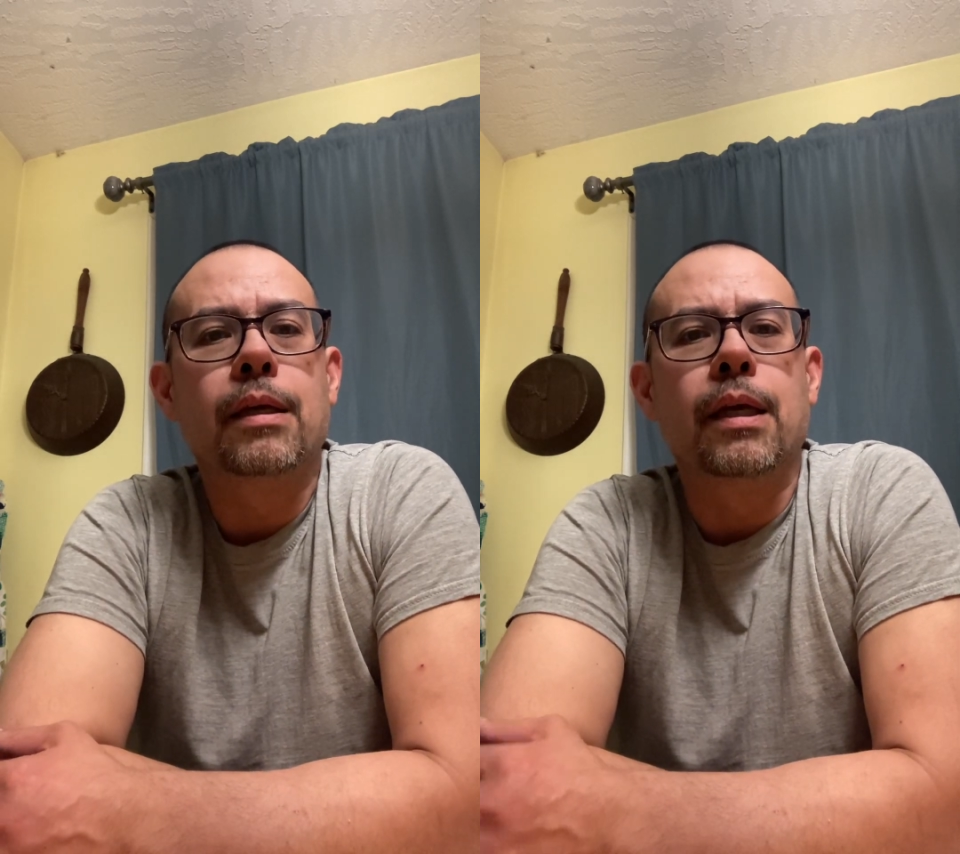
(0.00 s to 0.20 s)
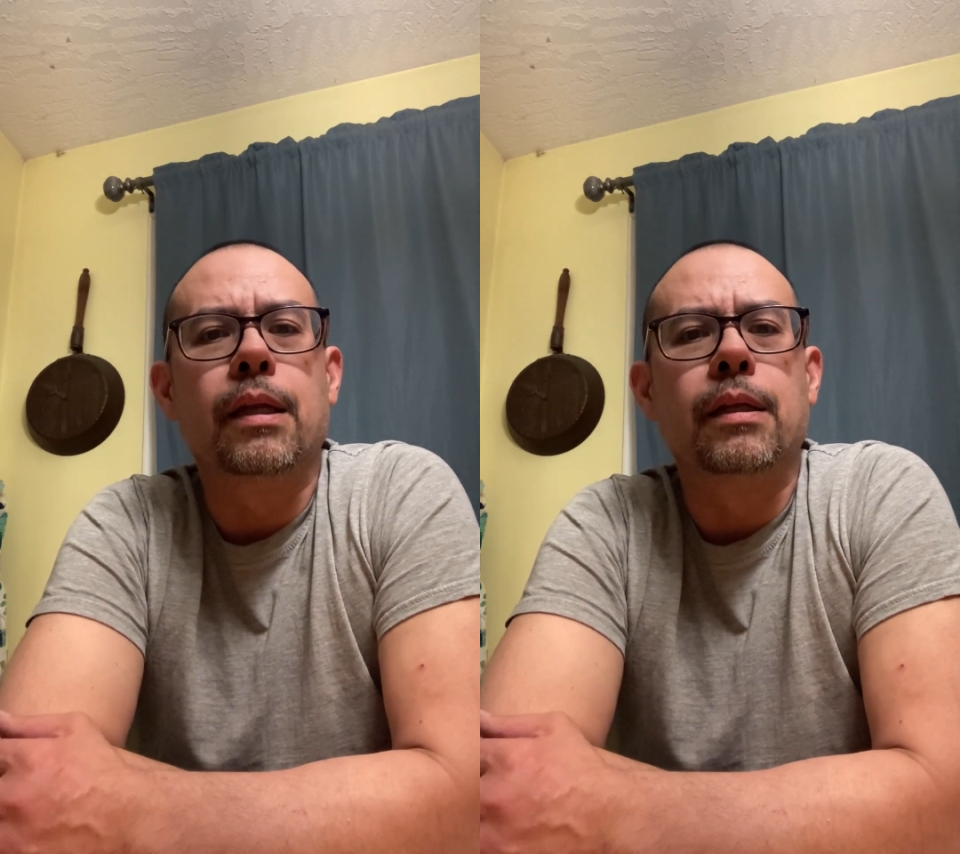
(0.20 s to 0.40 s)

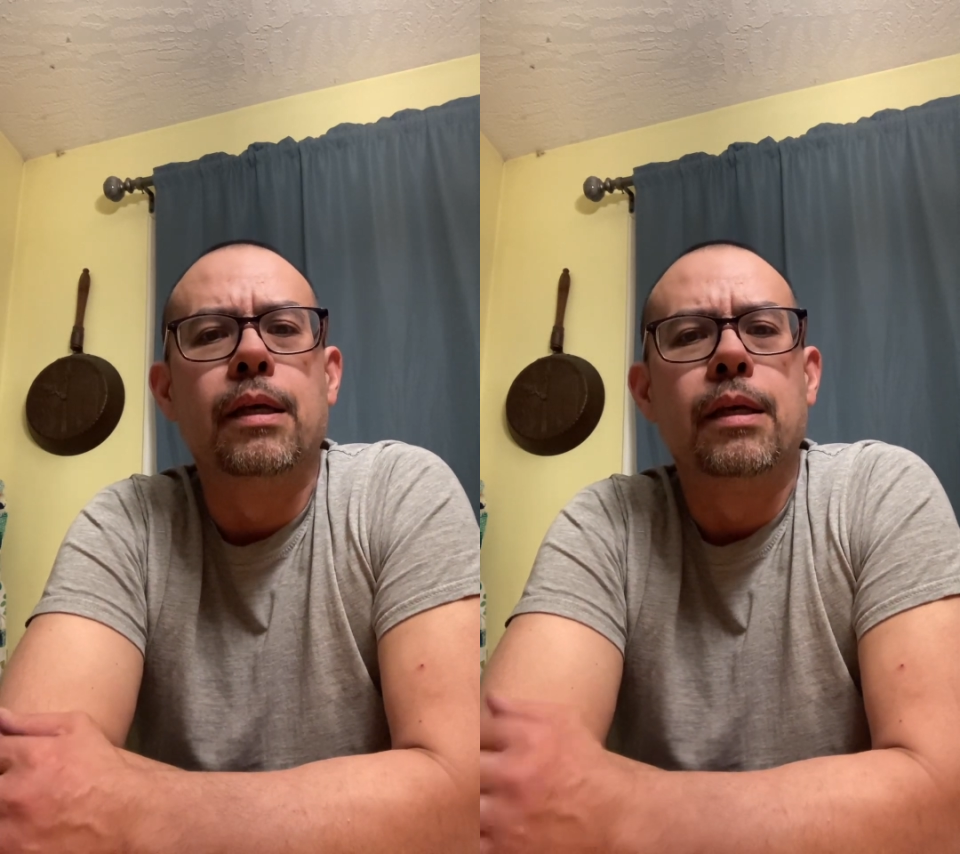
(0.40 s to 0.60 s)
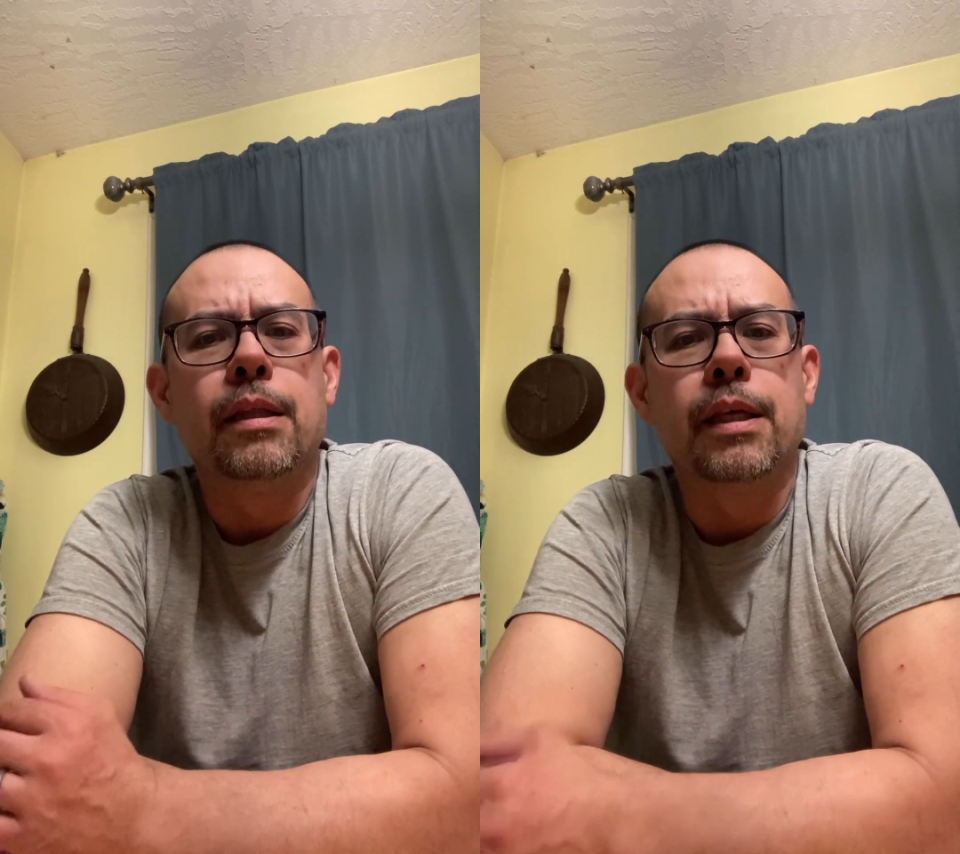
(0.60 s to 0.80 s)
in
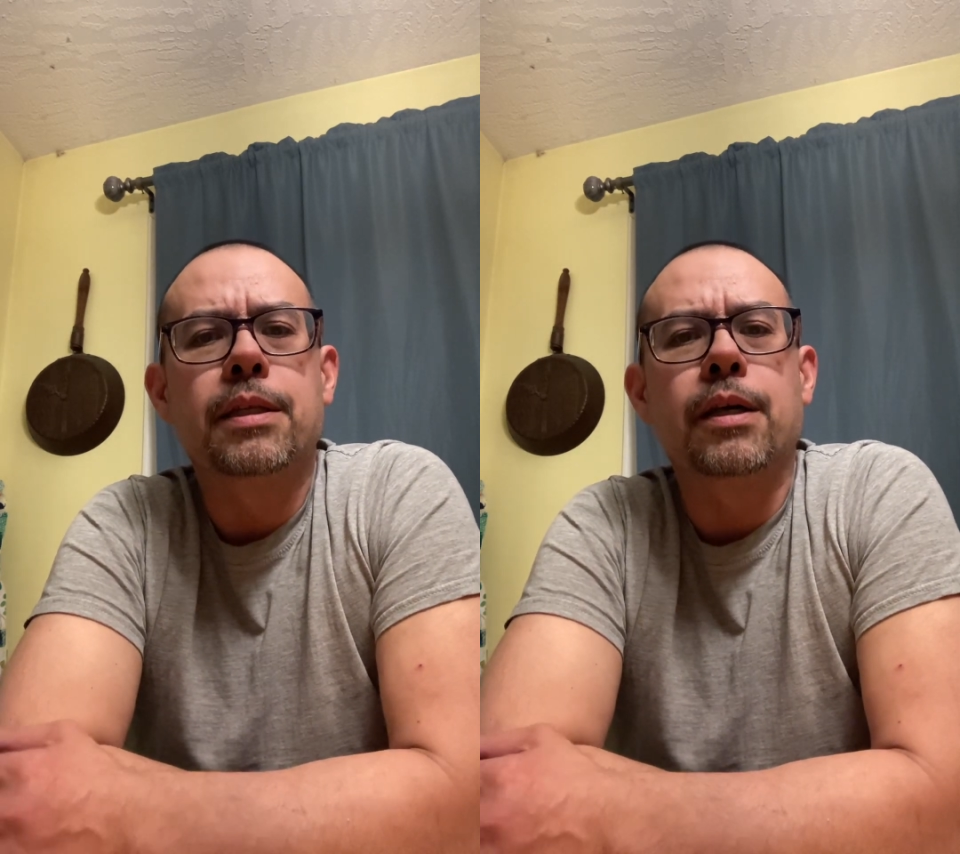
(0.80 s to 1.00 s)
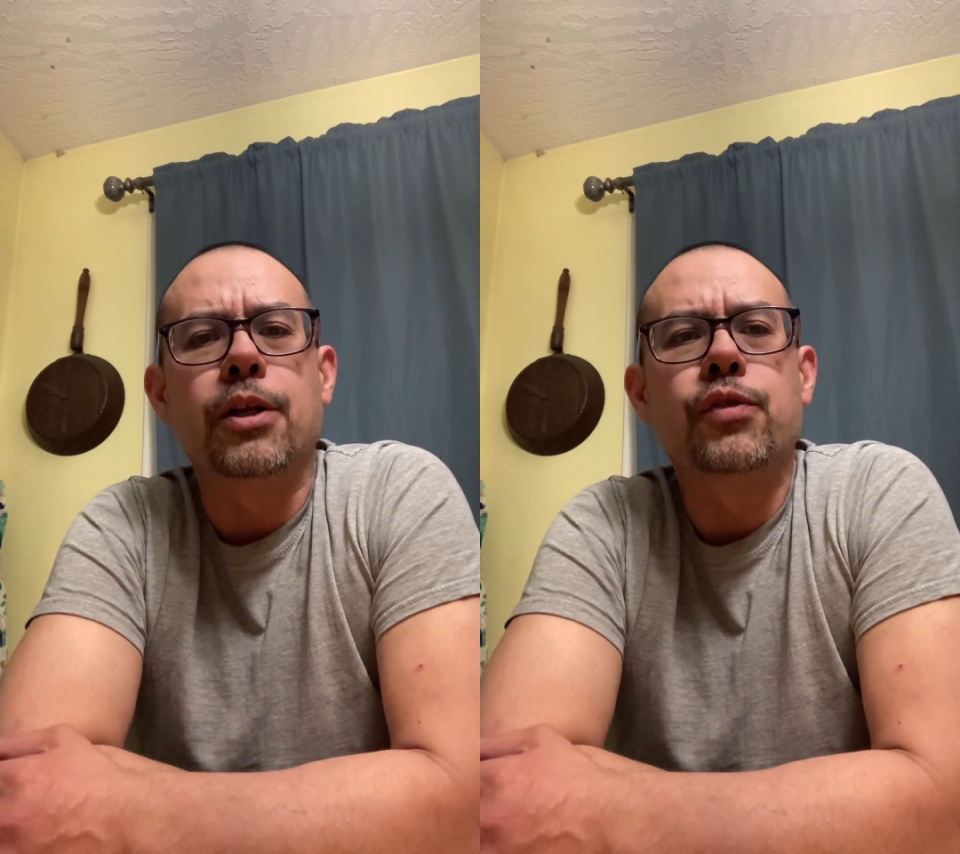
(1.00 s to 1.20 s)
this
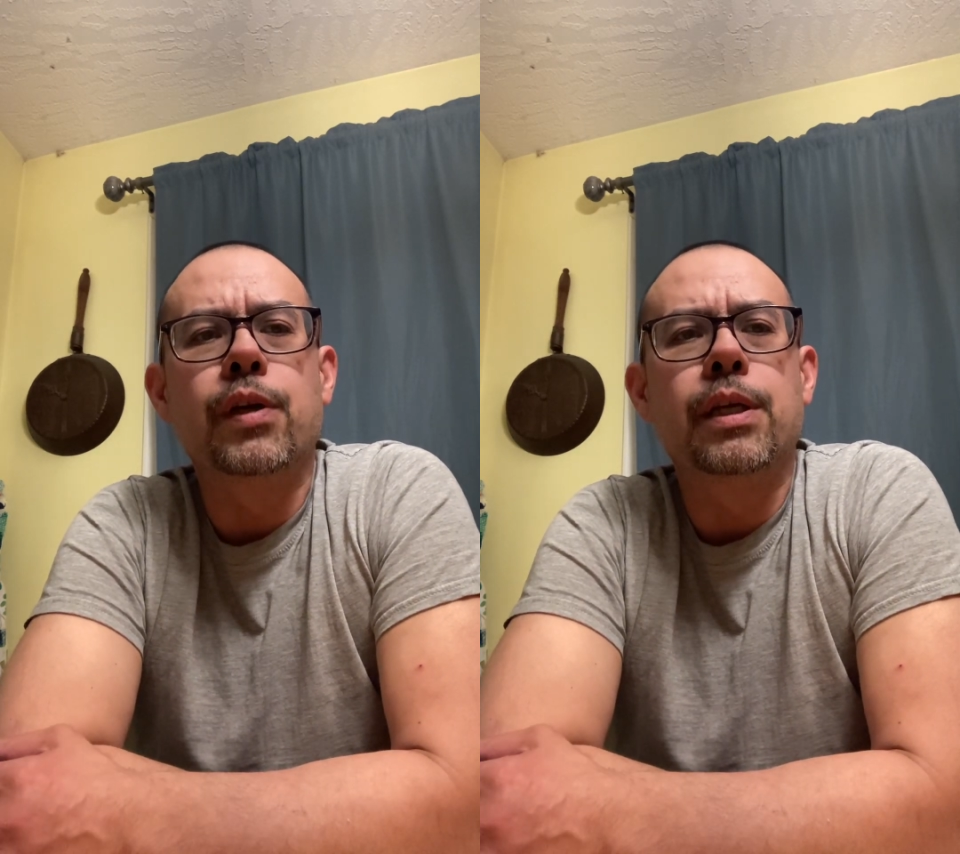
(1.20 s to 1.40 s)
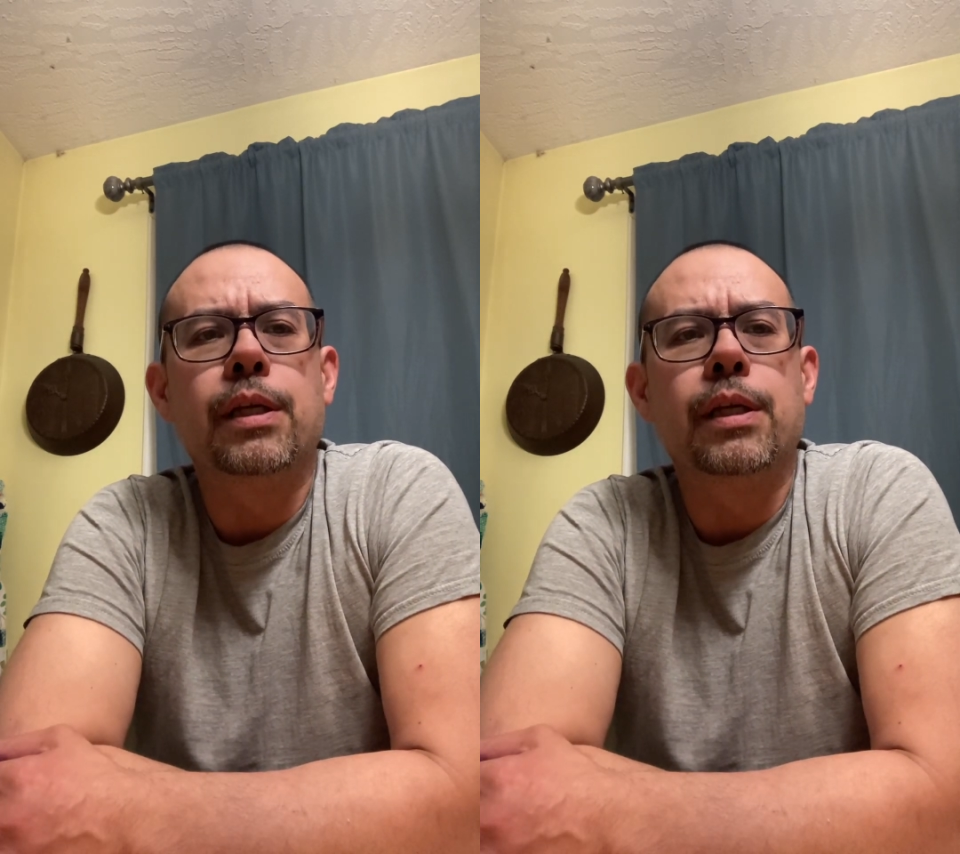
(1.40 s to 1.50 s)
country,